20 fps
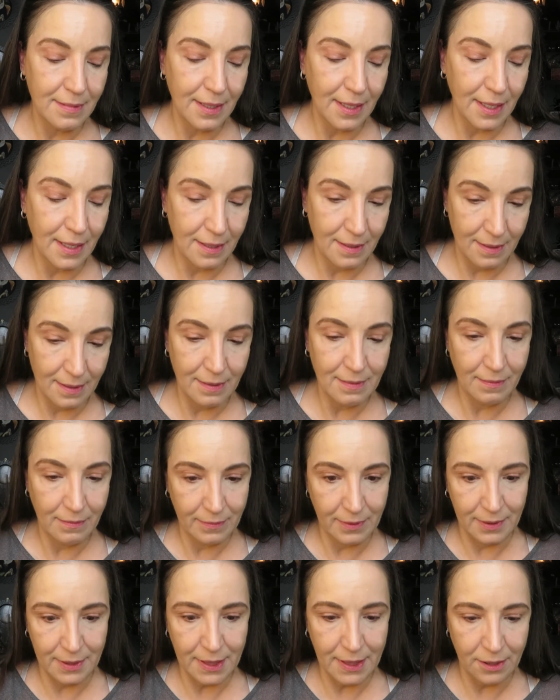in
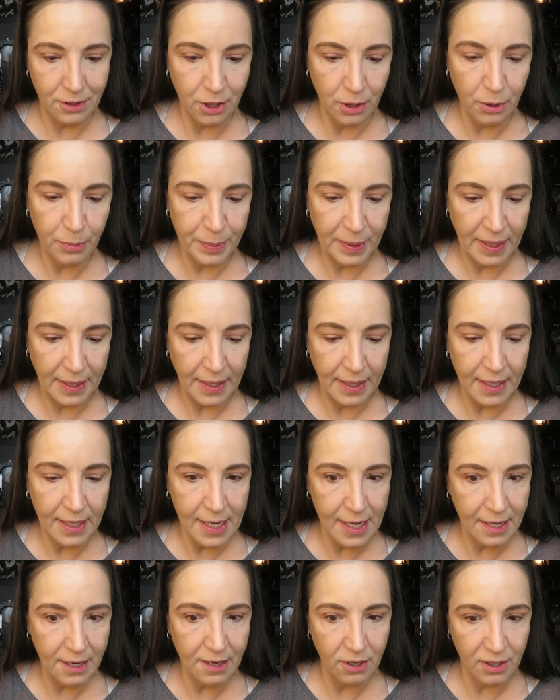her opinion,
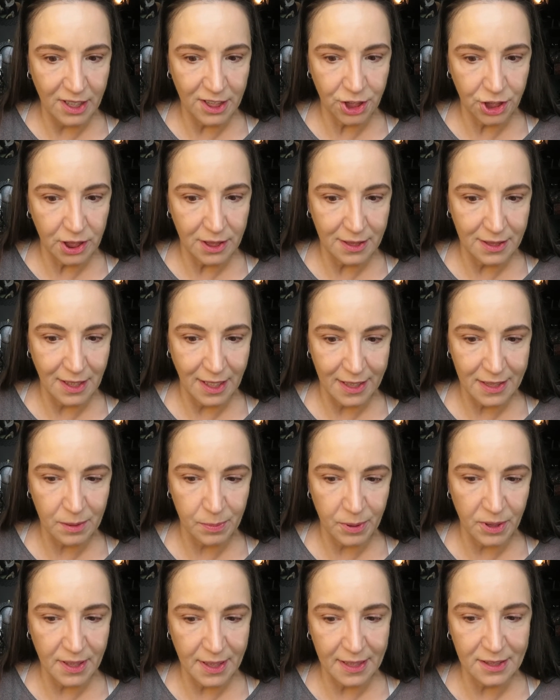and she's an
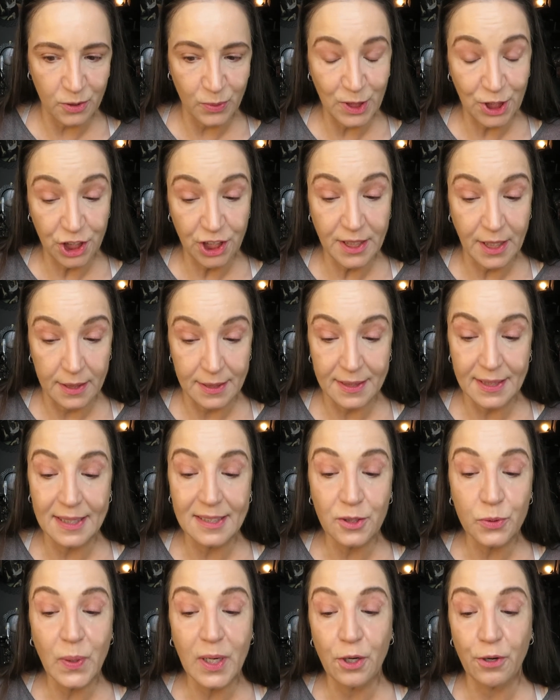expert, that's what she does,
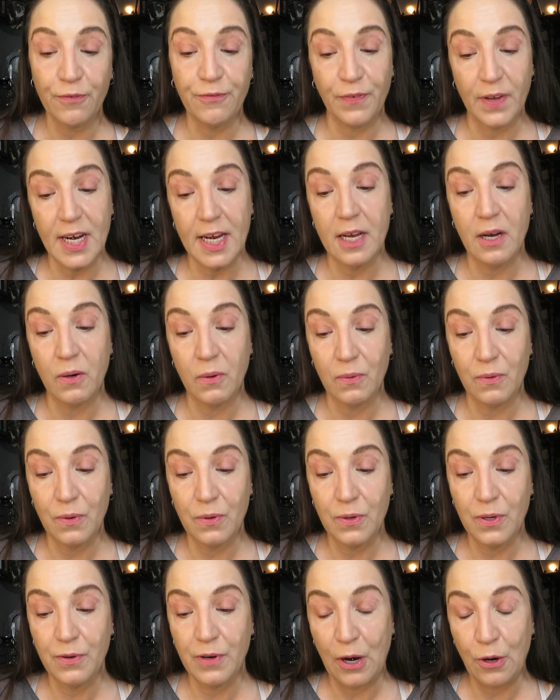that's what her video,
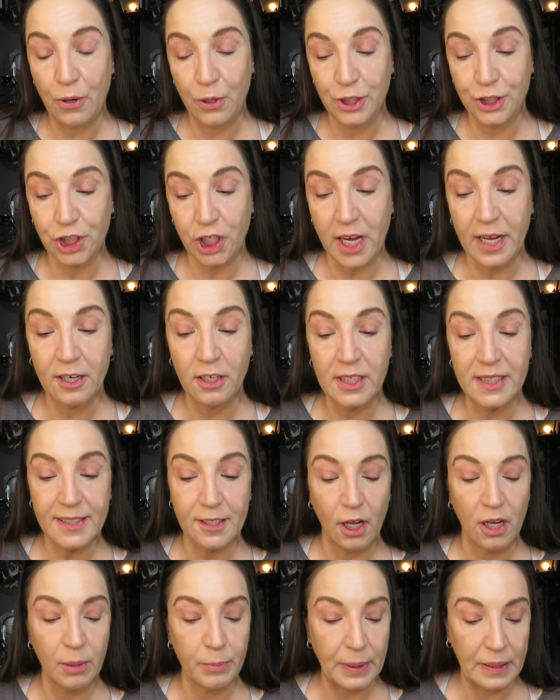her channel is
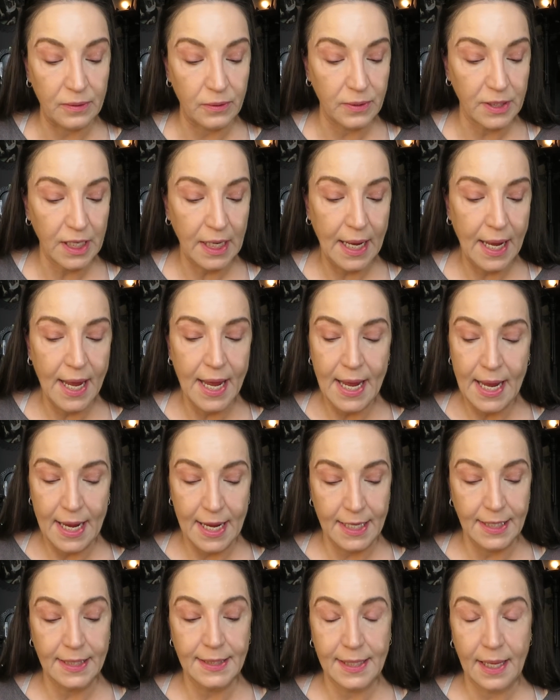all about,
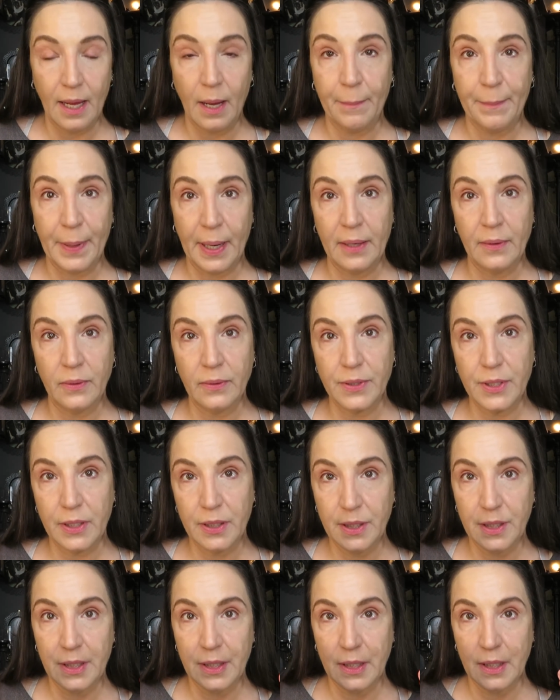is about
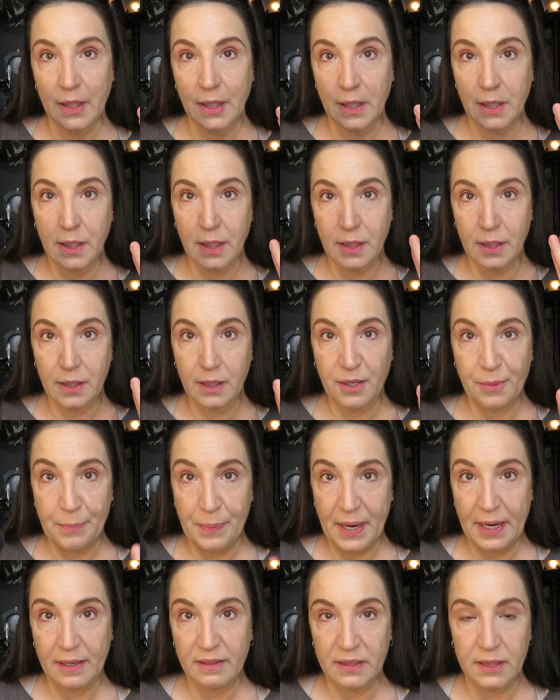
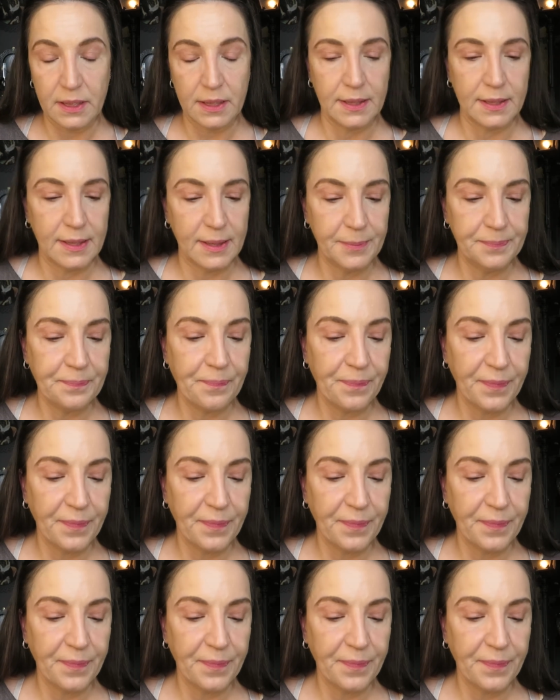comparisons.